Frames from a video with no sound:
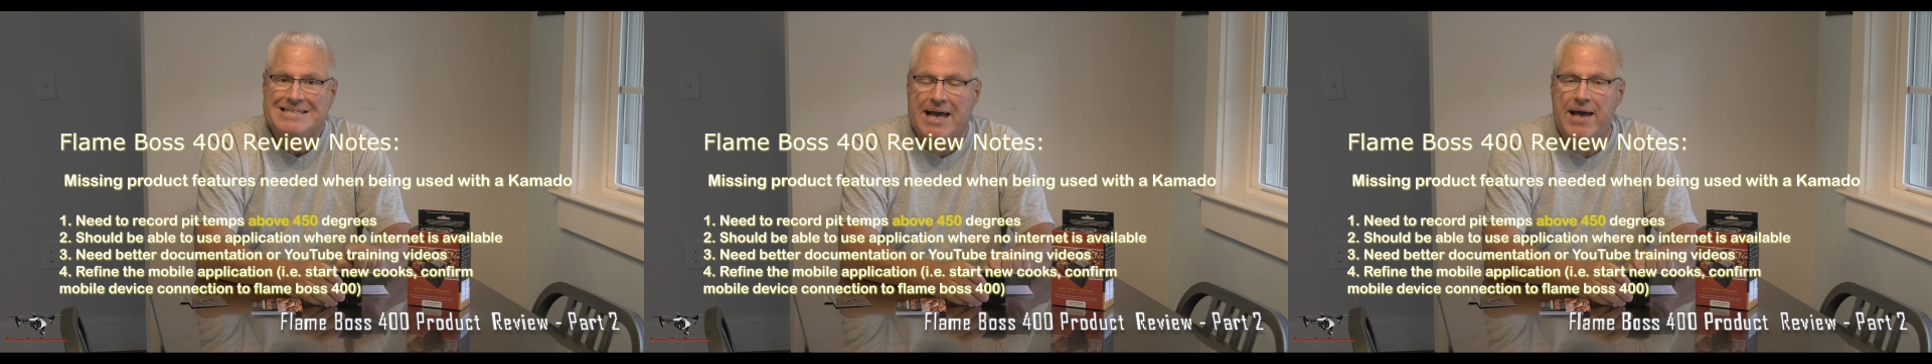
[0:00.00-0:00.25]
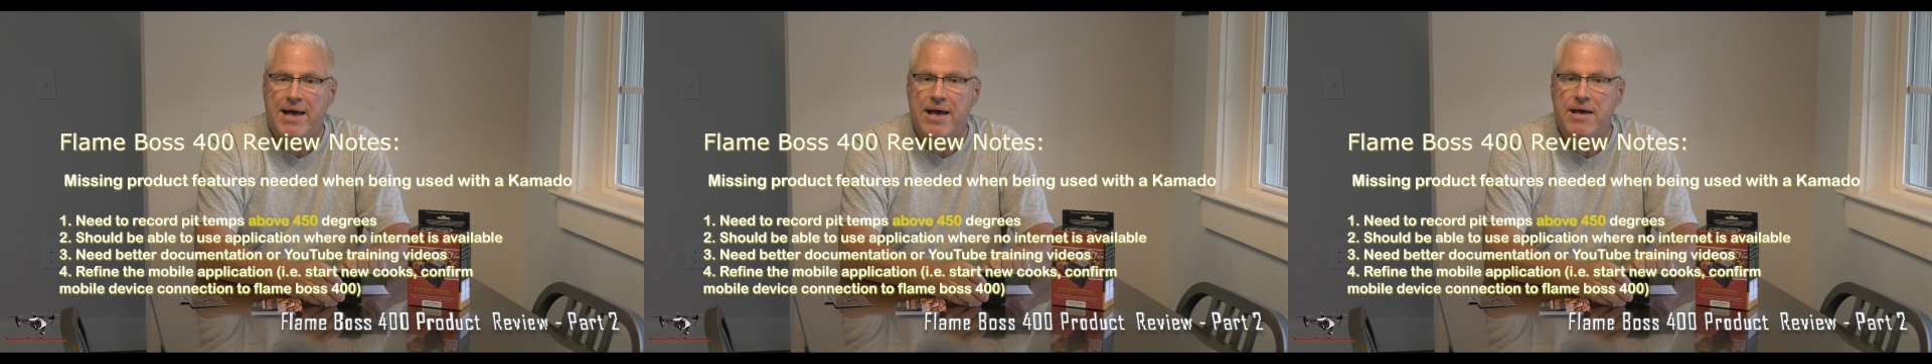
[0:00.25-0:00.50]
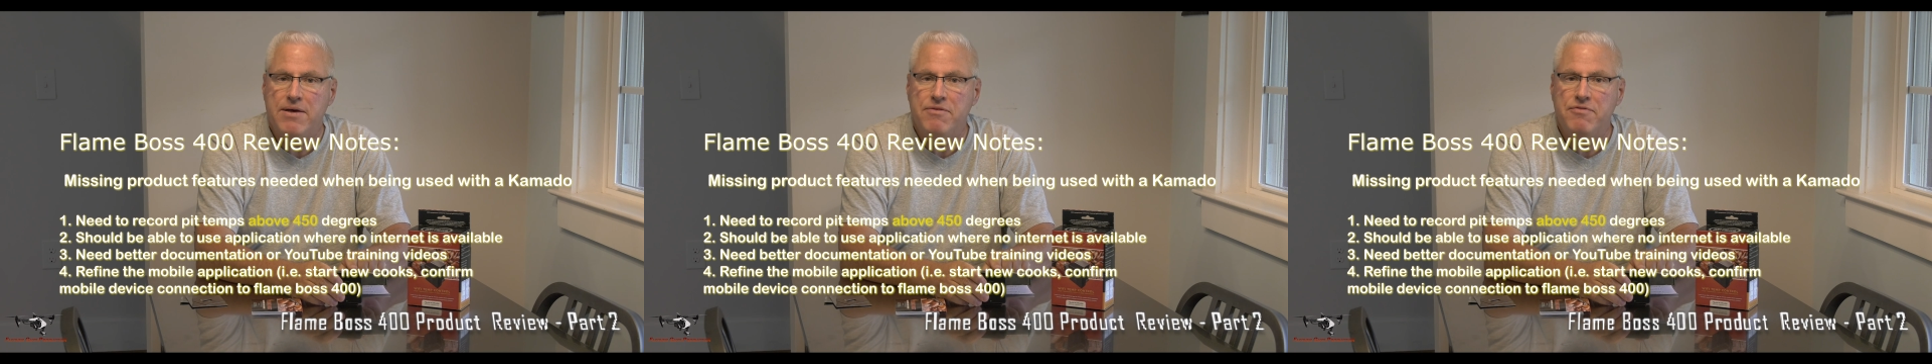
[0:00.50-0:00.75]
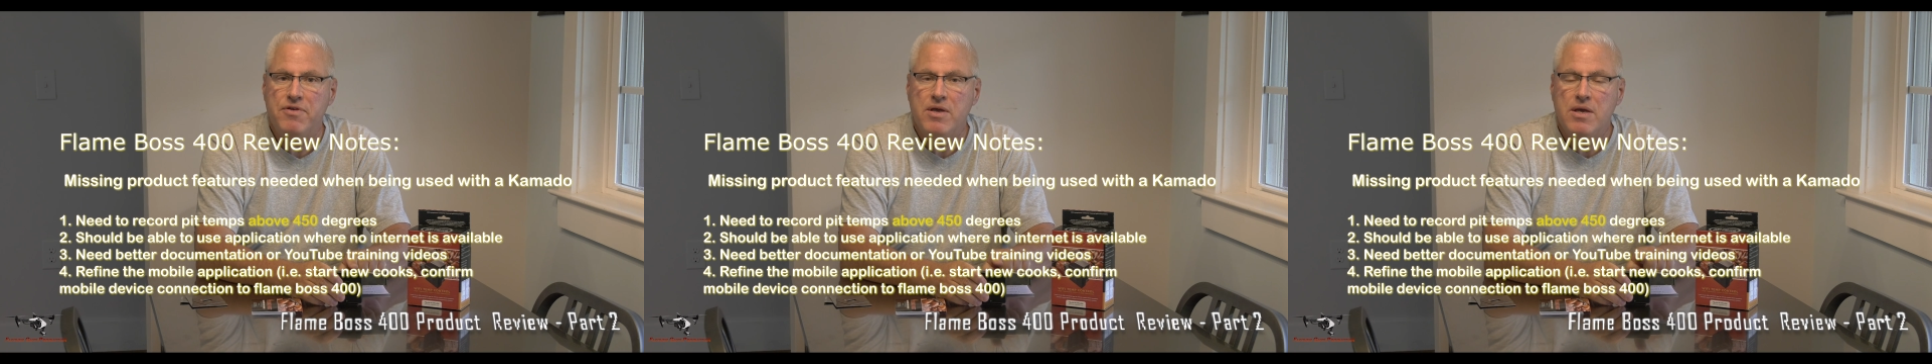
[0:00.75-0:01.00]

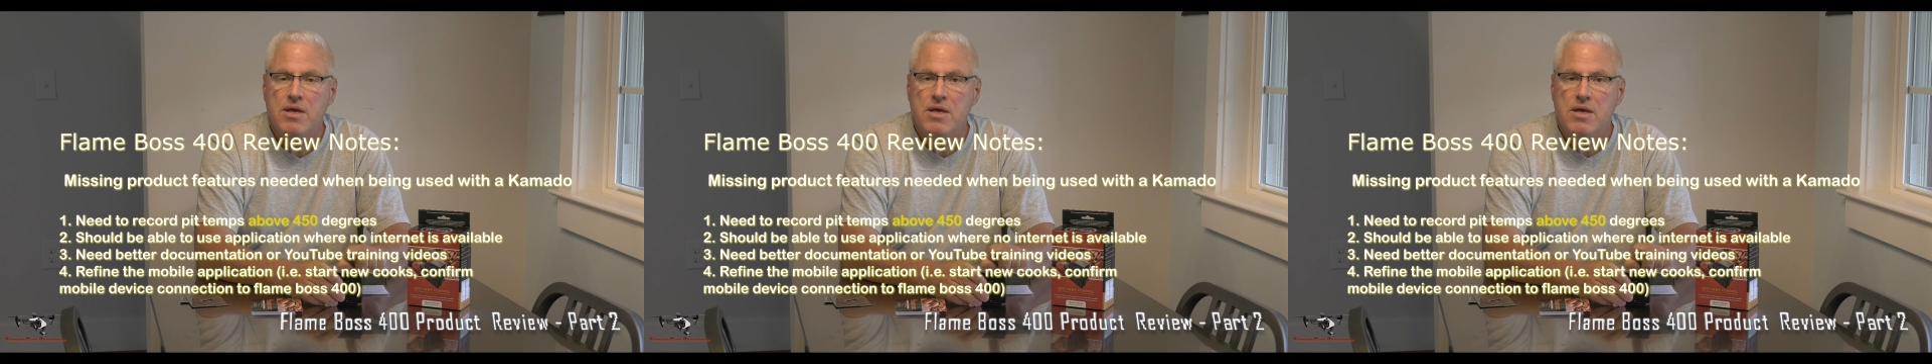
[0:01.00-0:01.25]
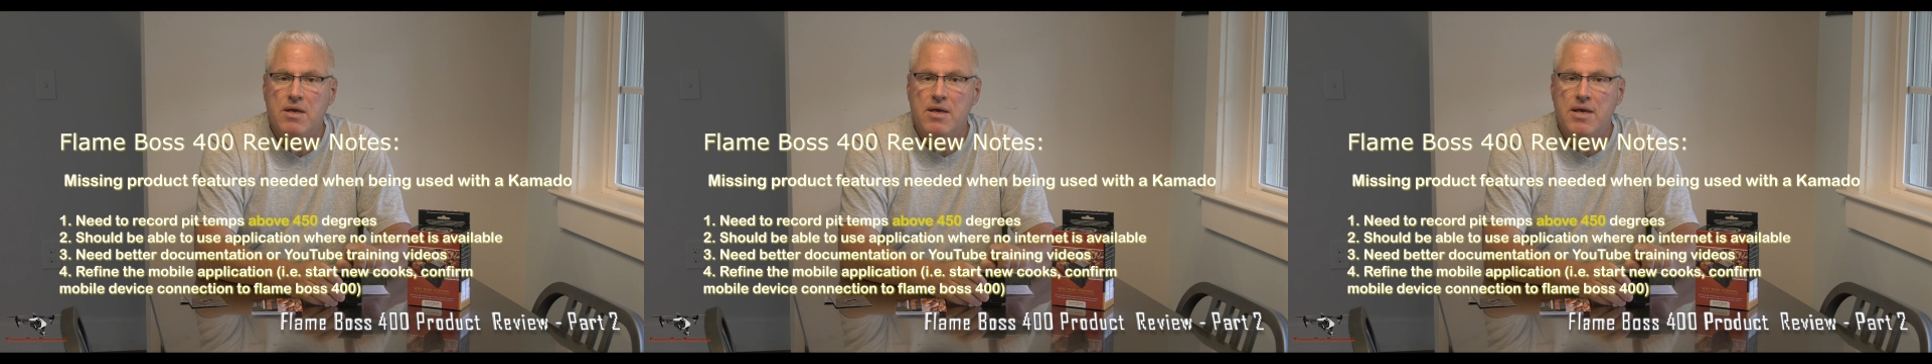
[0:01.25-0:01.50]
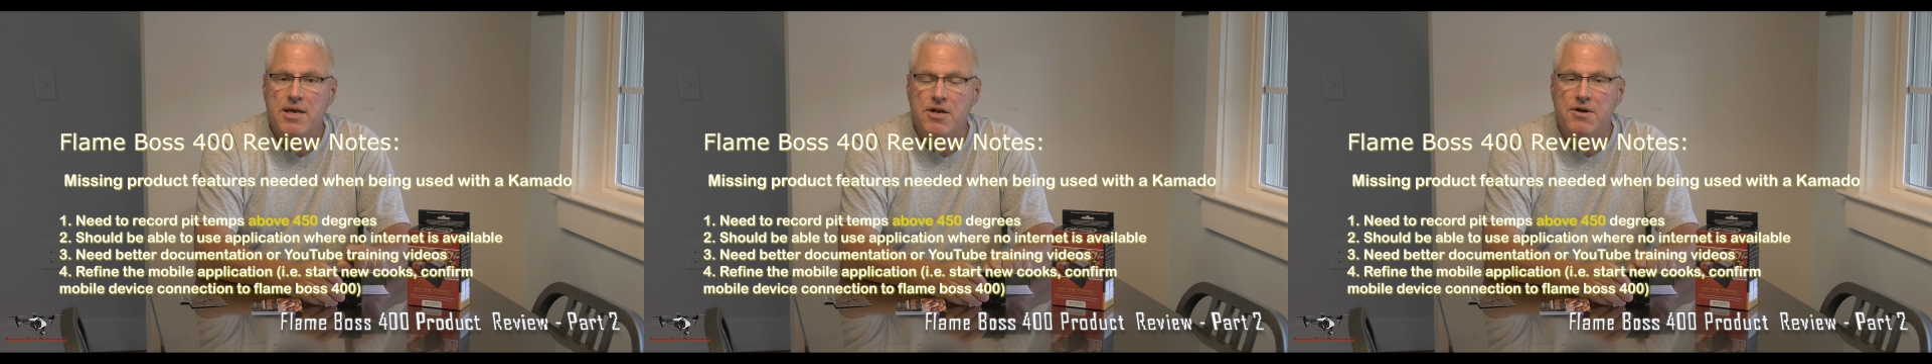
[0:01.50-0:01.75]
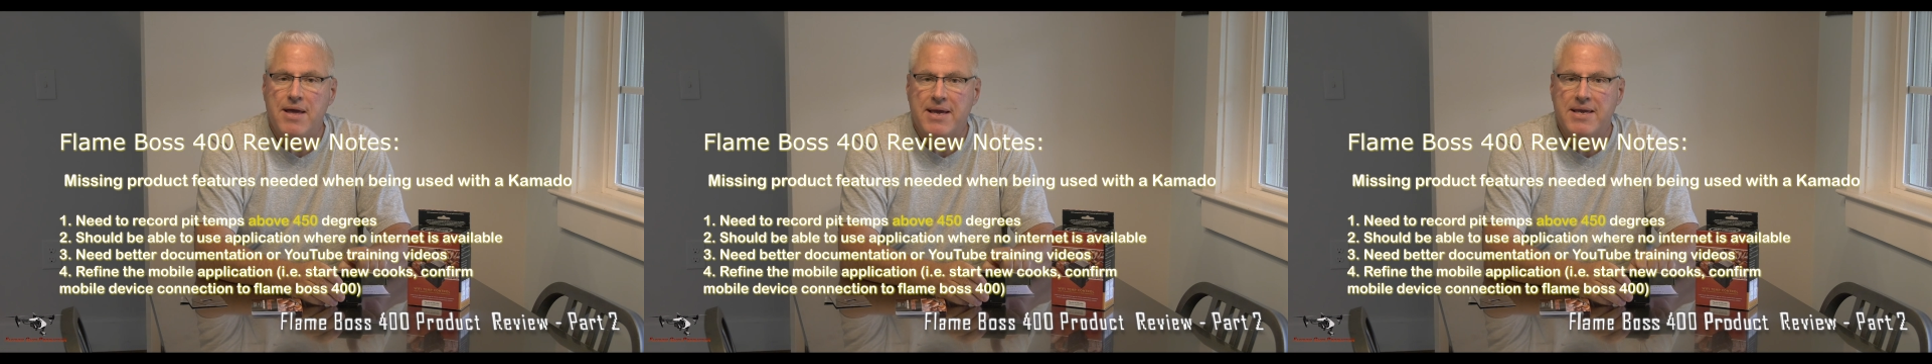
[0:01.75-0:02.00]
have
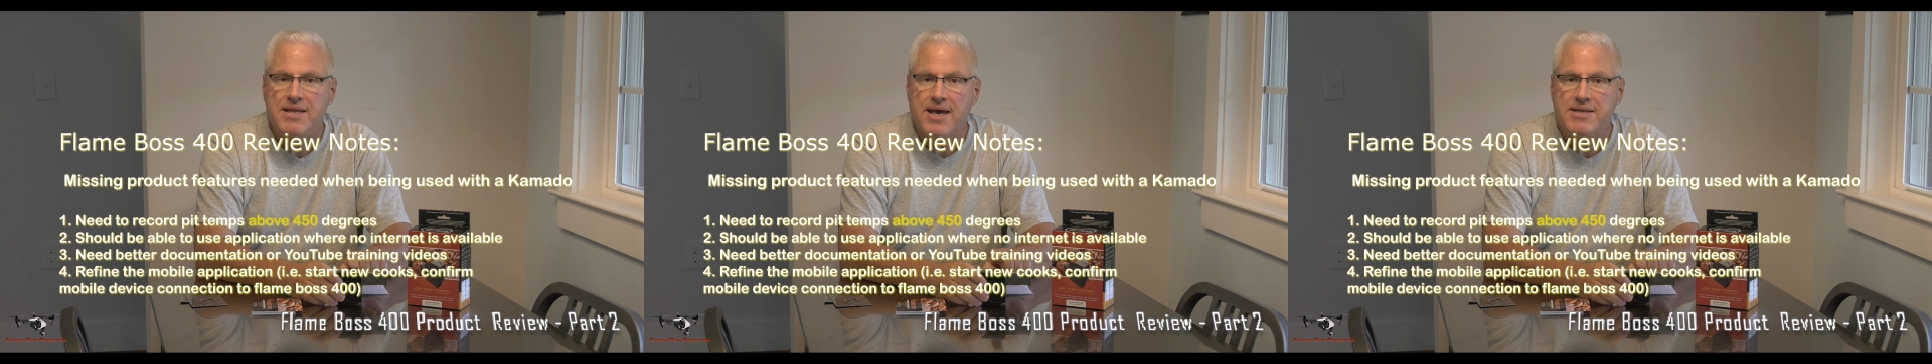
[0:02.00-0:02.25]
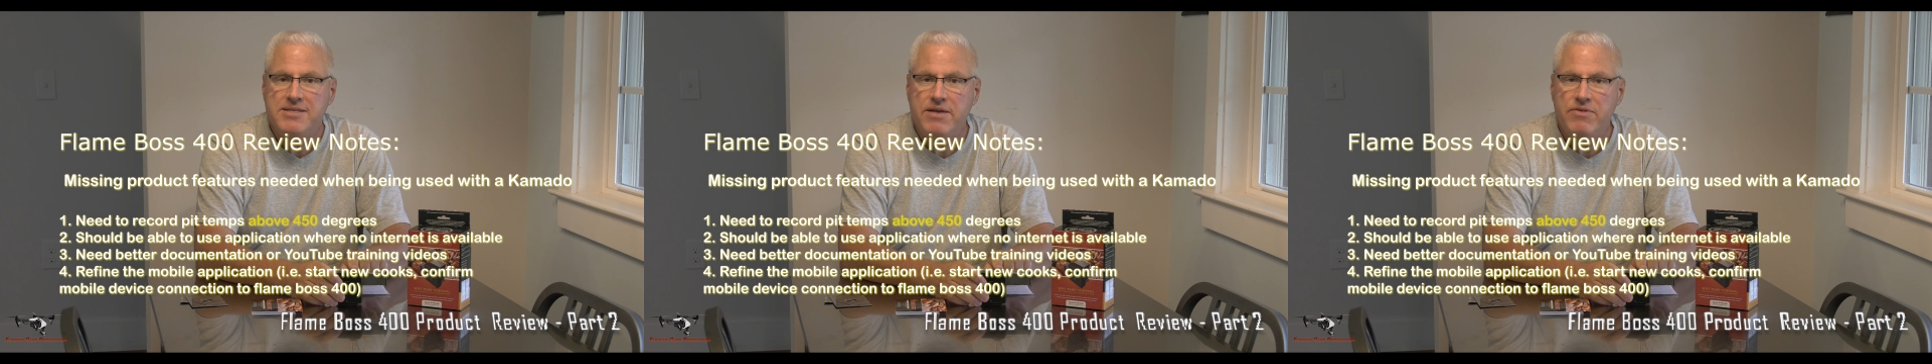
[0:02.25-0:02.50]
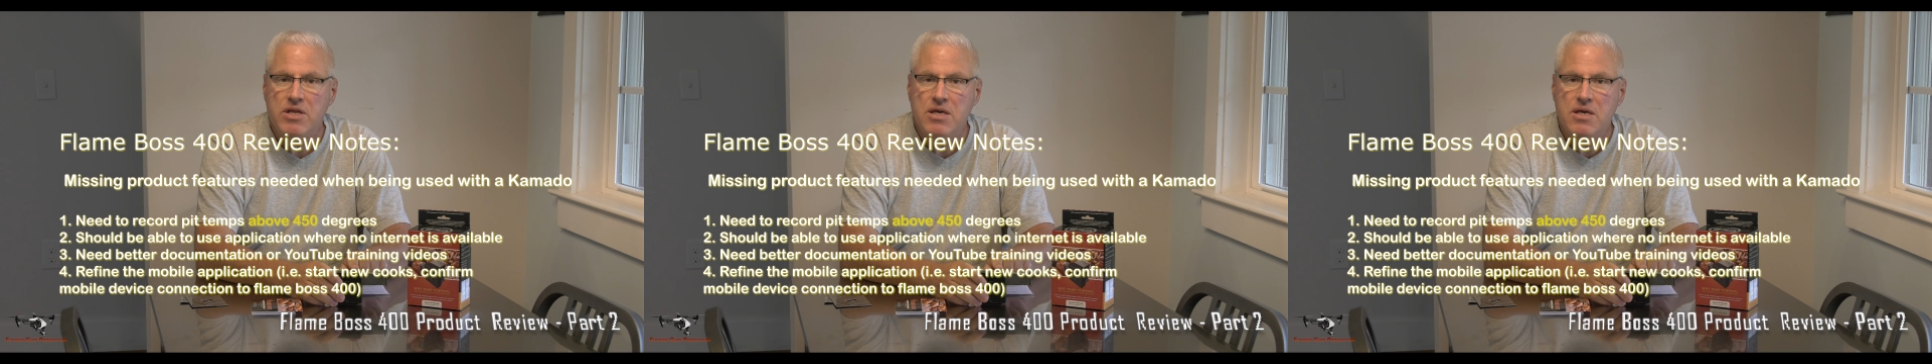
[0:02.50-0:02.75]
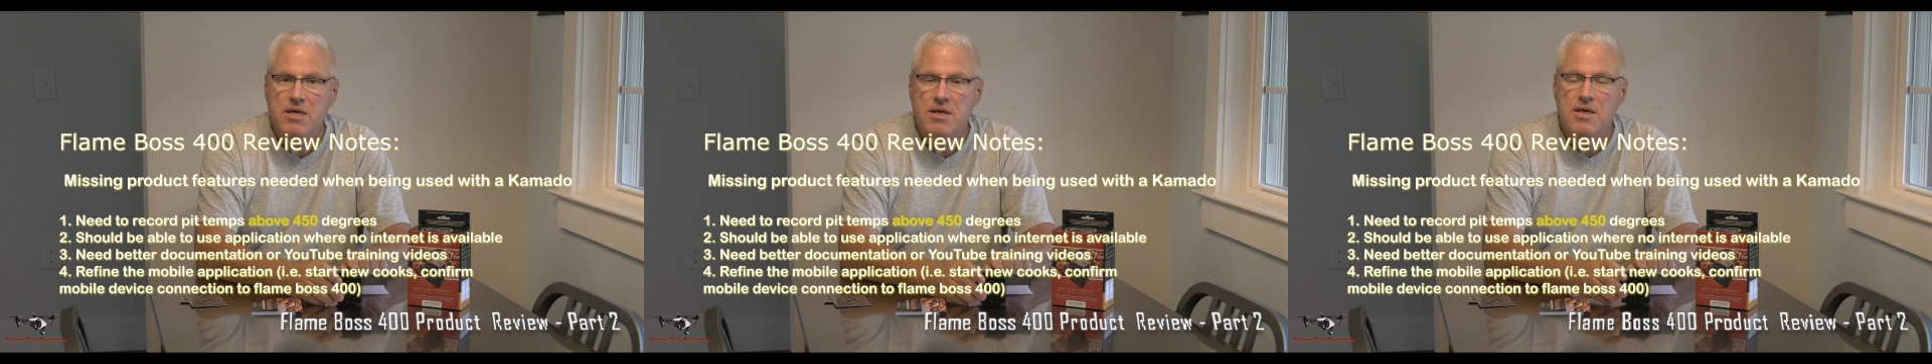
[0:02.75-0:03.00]
internet
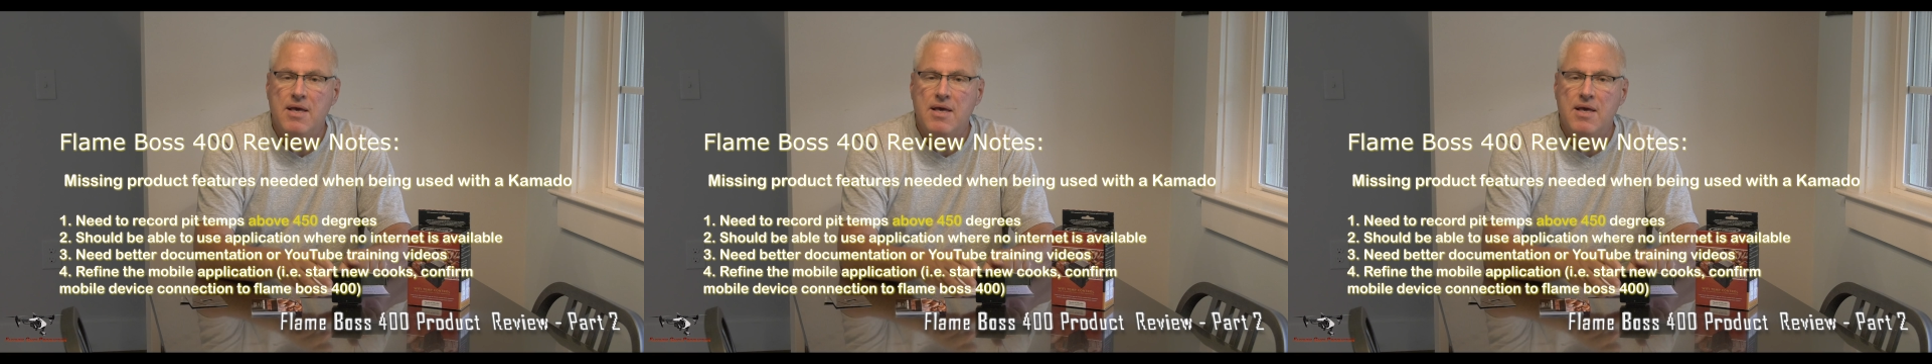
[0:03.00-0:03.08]
connectivity,